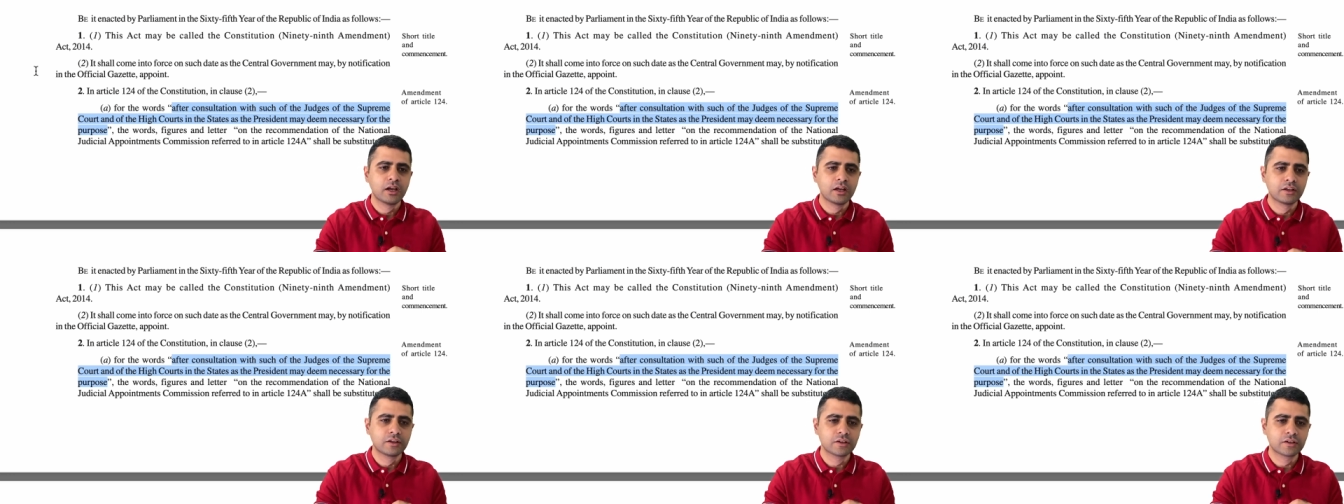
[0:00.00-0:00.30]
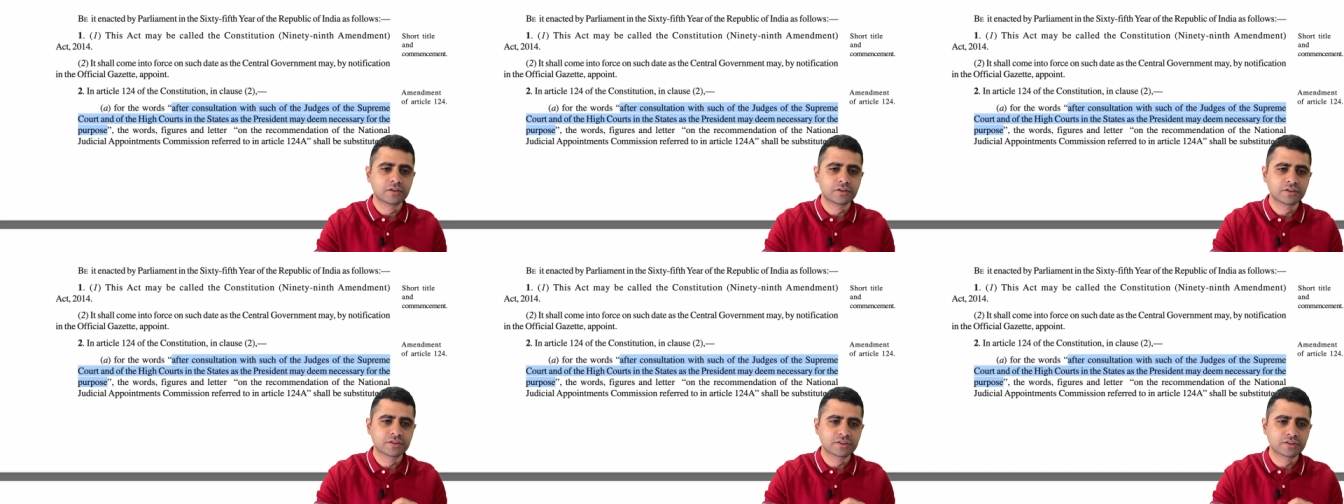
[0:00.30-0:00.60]

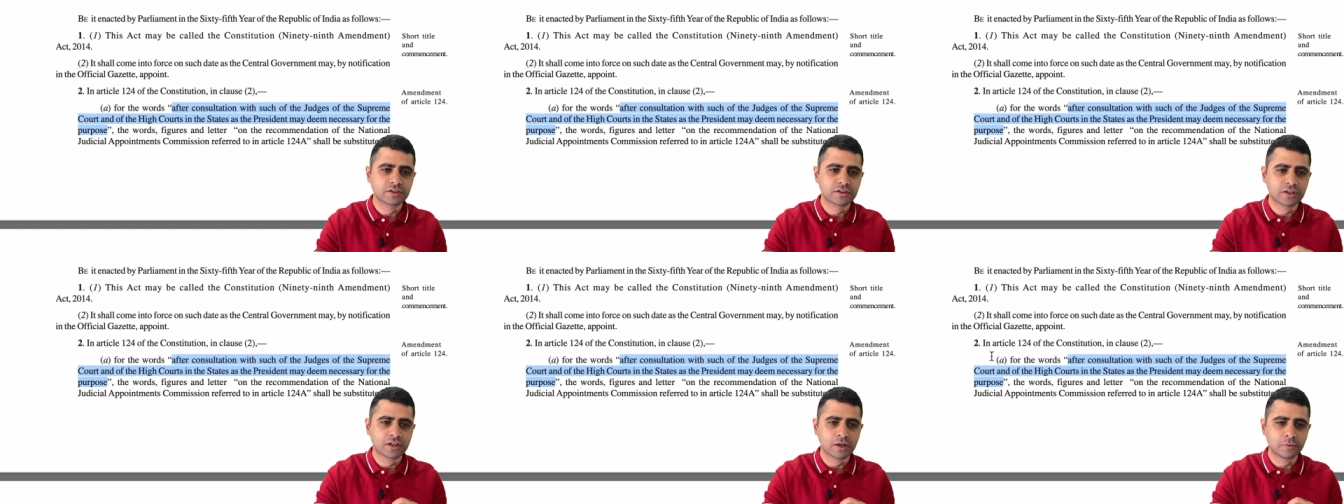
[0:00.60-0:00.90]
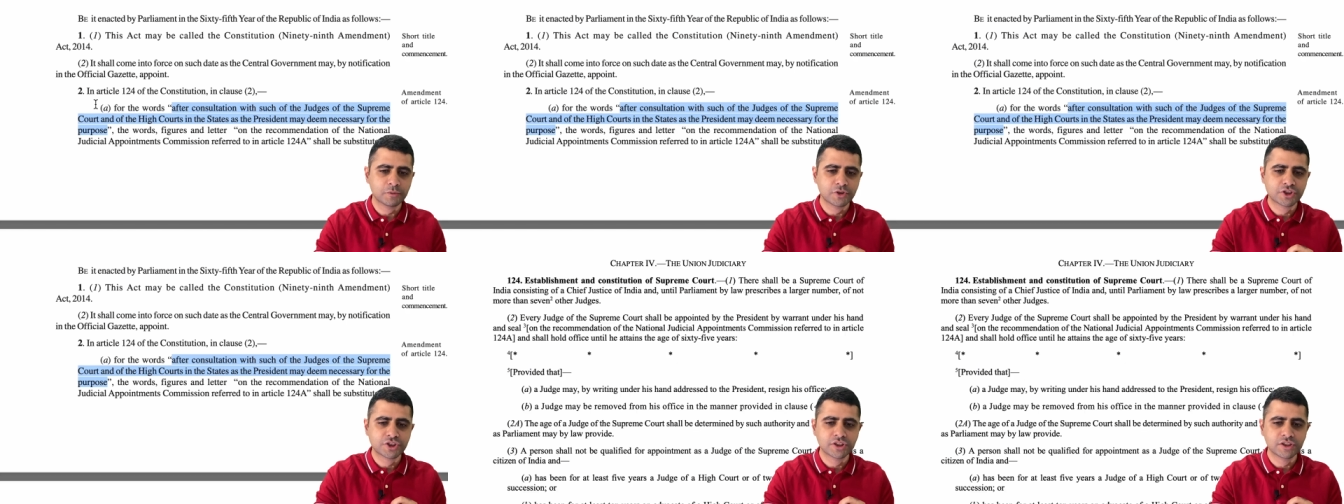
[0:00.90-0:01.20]
The
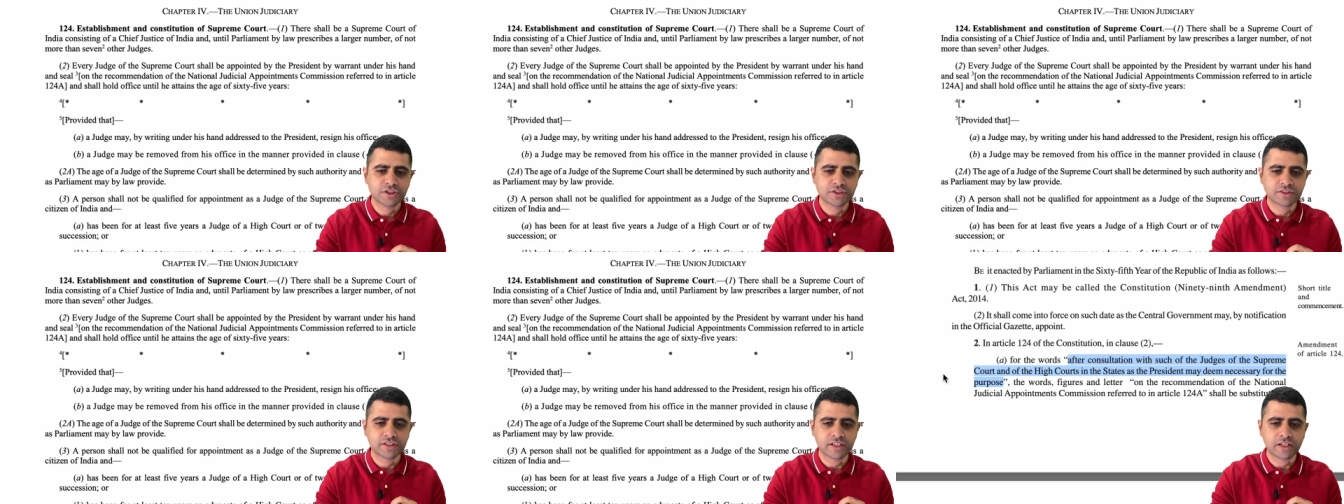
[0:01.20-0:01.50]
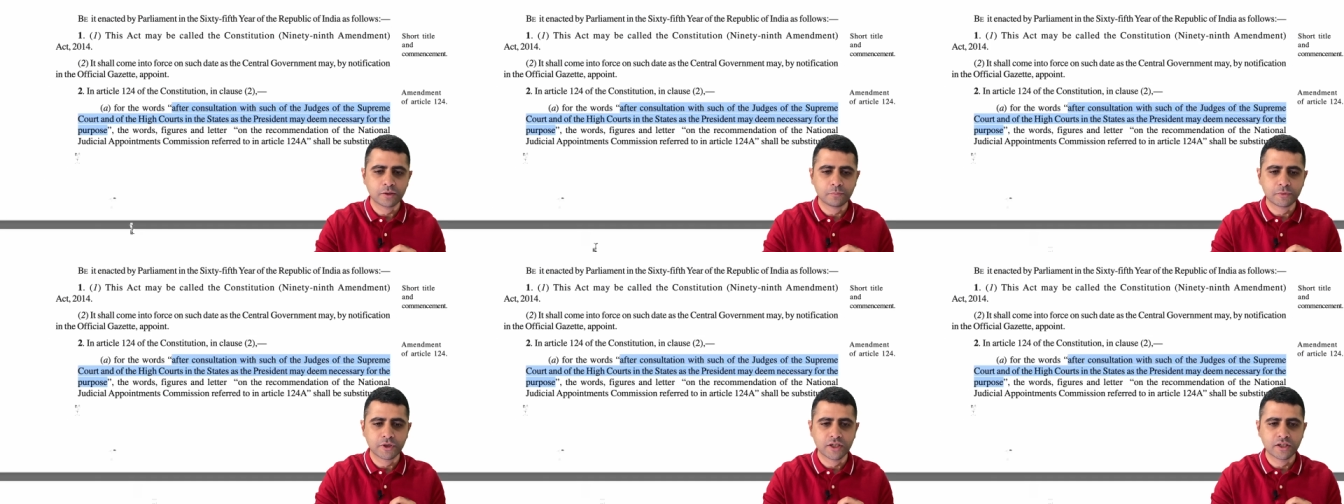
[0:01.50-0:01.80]
commission is set
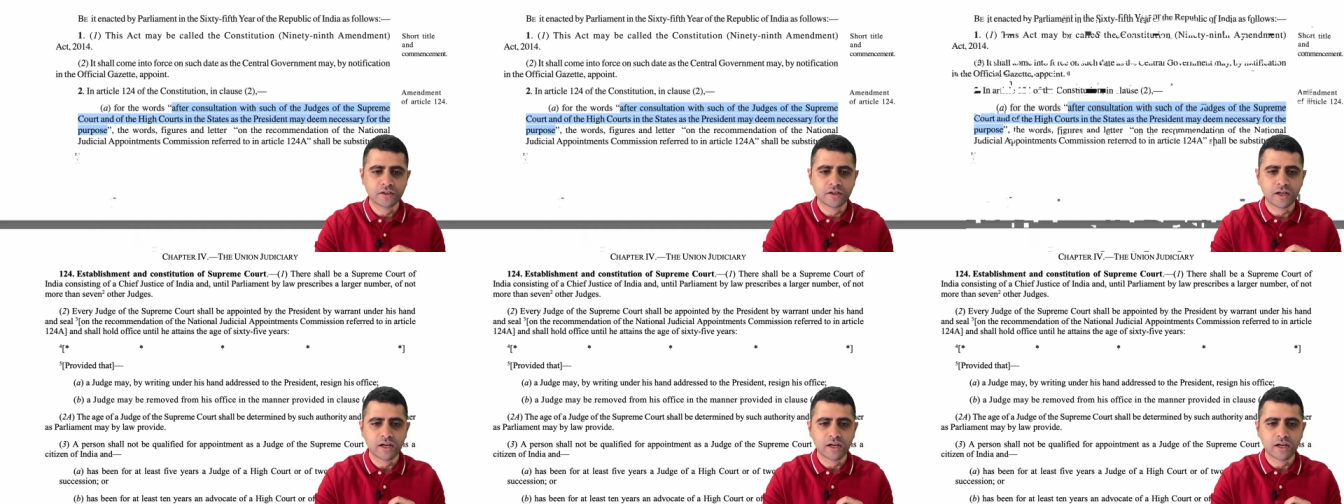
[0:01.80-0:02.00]
up under